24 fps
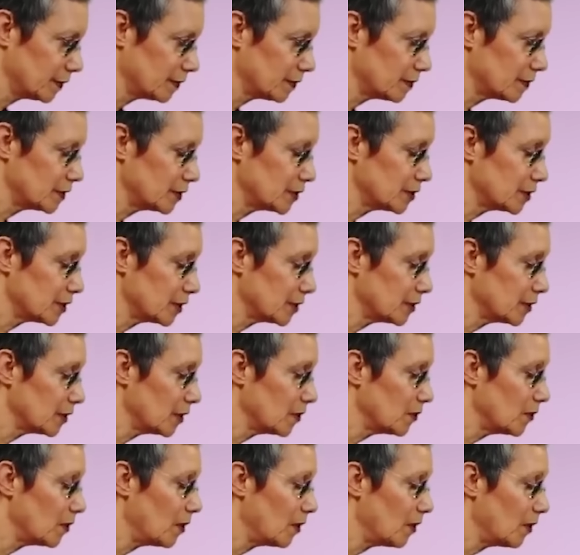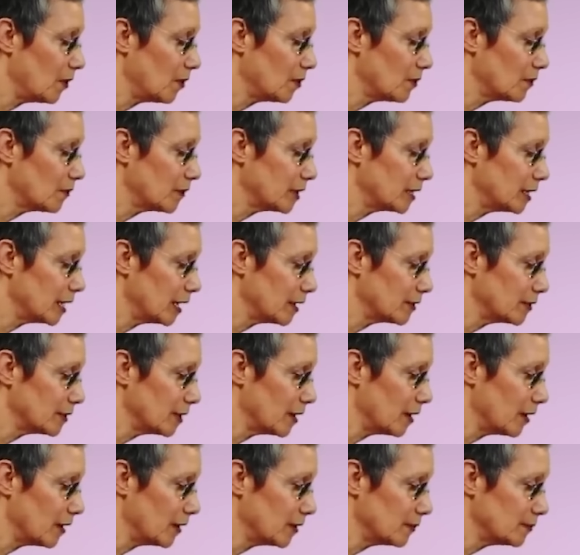which is going to go all the way down the
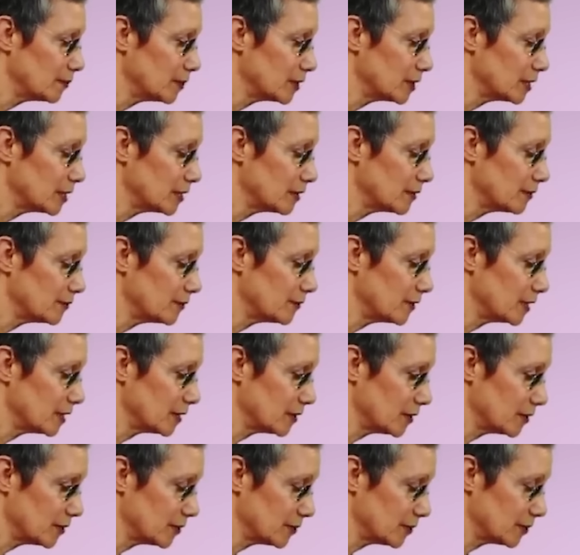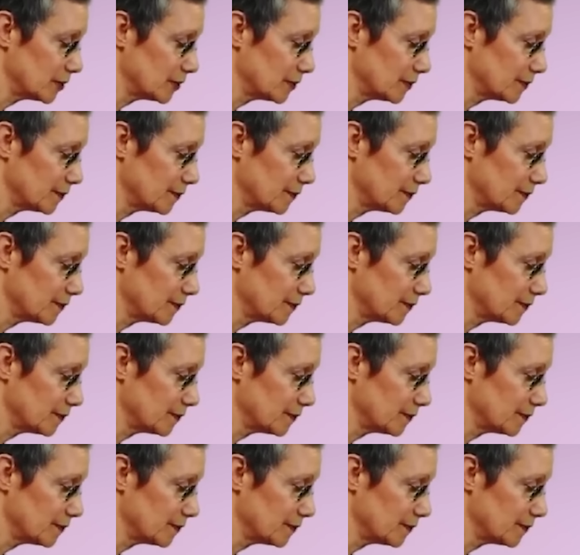arms to the fingers.